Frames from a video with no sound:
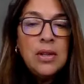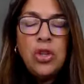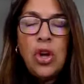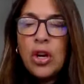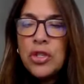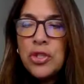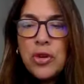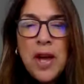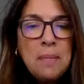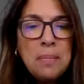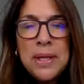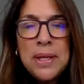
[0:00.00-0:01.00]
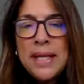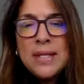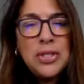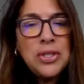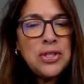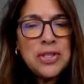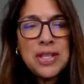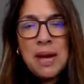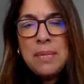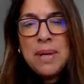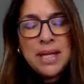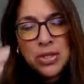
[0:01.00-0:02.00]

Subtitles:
larger companies to just come in